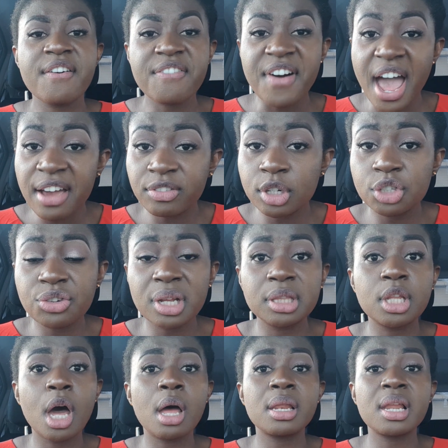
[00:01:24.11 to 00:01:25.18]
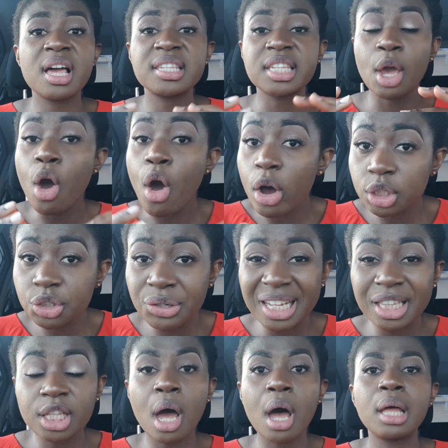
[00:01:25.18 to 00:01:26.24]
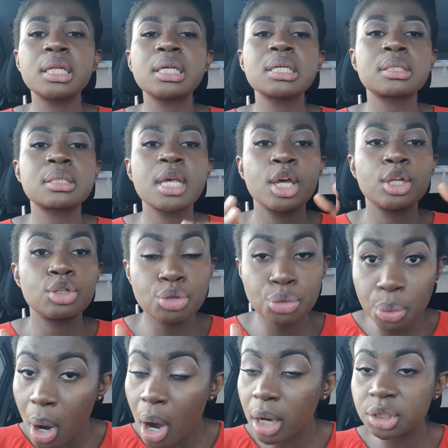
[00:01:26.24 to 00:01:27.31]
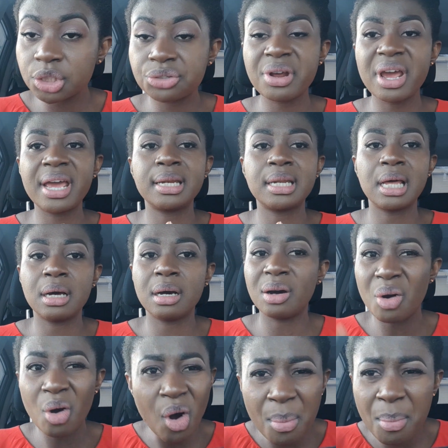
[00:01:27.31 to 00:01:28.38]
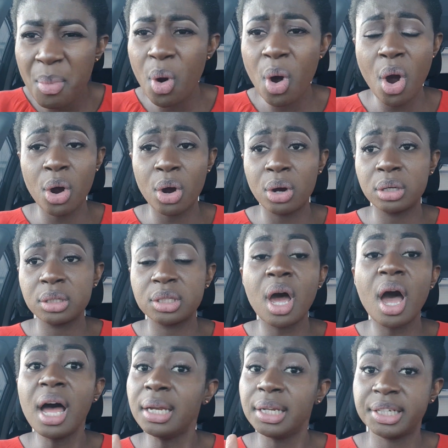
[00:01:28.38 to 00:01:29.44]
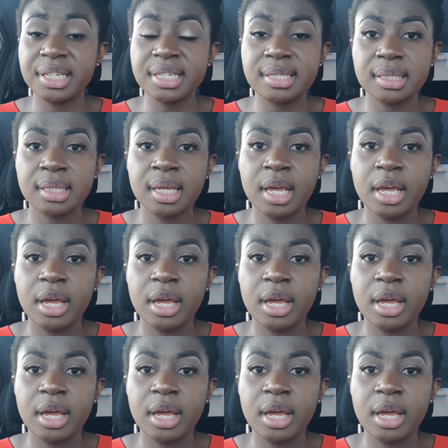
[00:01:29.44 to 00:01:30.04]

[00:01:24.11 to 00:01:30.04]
$500, $100, 200 or more dollars